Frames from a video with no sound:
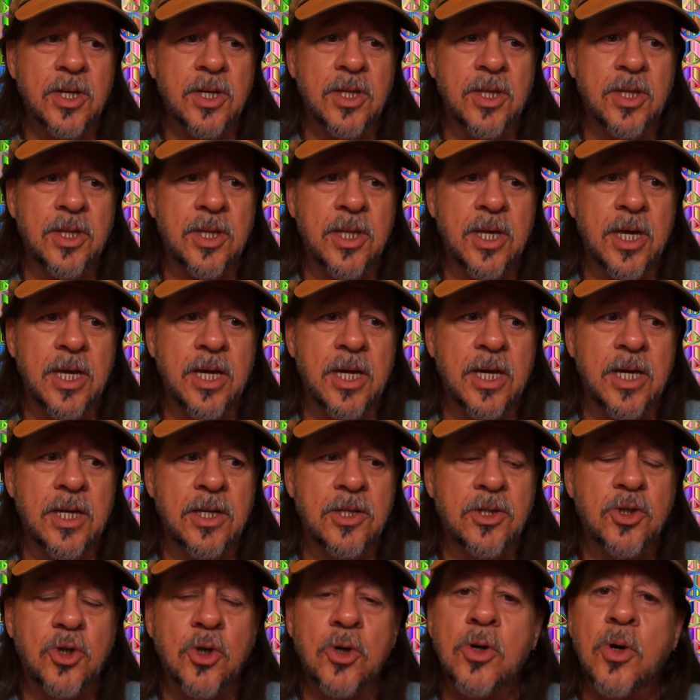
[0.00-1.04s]
they
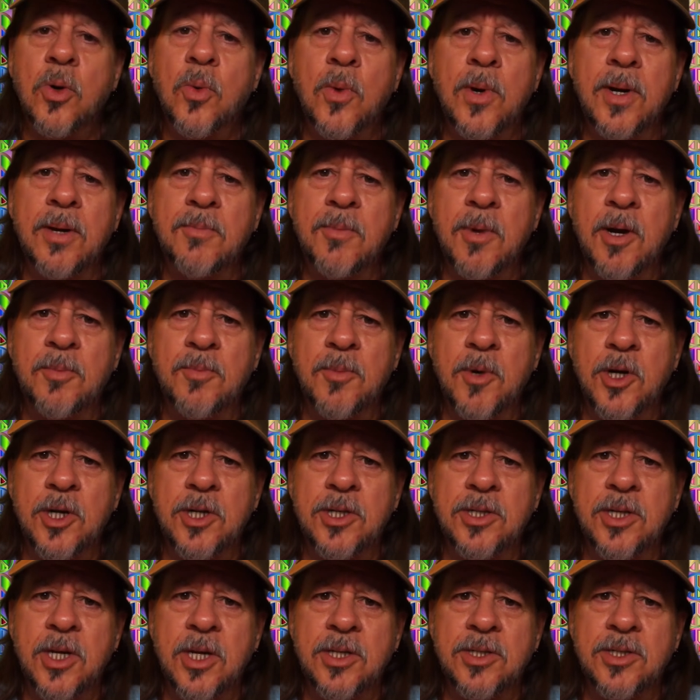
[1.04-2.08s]
took away my
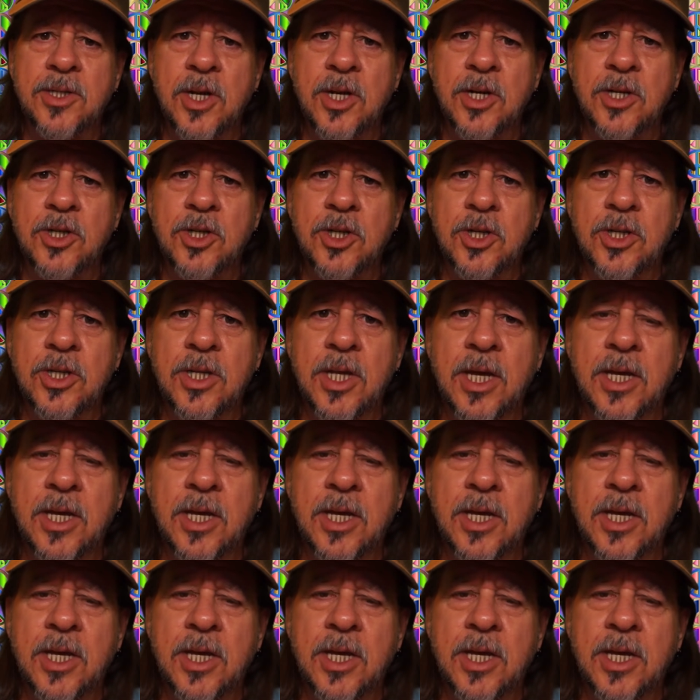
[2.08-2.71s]
monetization,